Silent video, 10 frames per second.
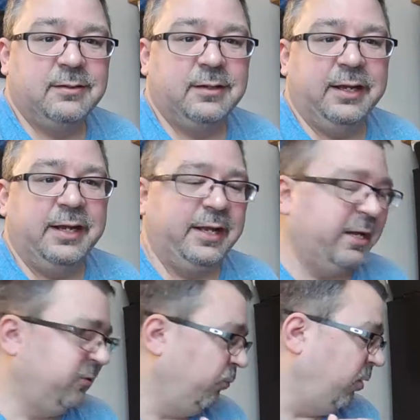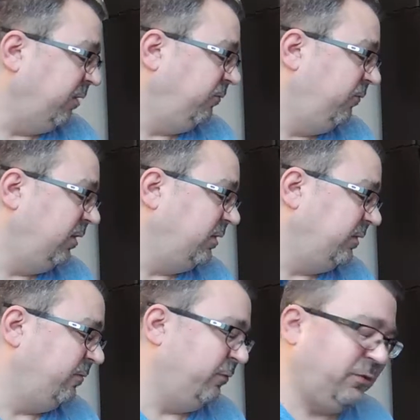and I got the right fit,
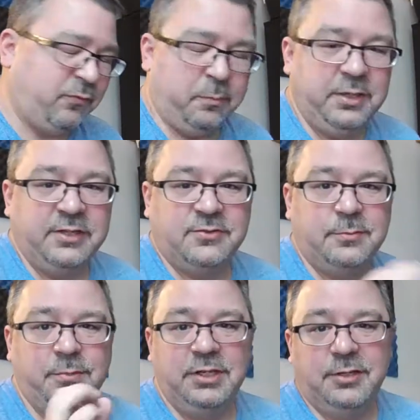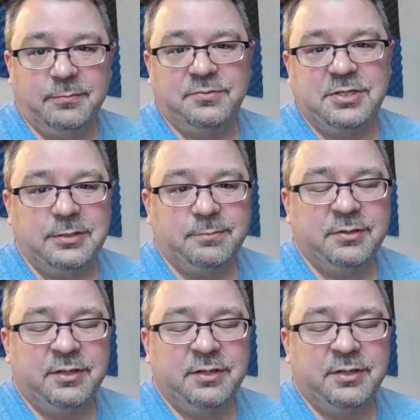which for me is the medium tip,